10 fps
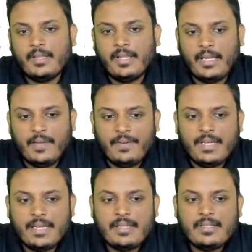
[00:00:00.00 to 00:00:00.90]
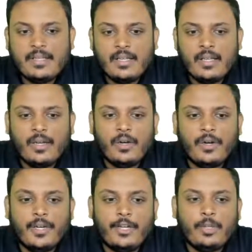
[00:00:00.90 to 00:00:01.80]
The evidence
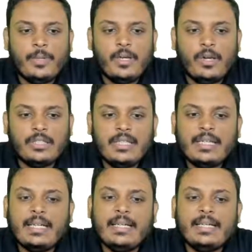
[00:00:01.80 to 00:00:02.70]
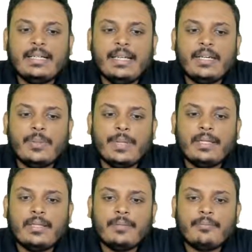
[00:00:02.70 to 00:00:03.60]
need to be logically connected with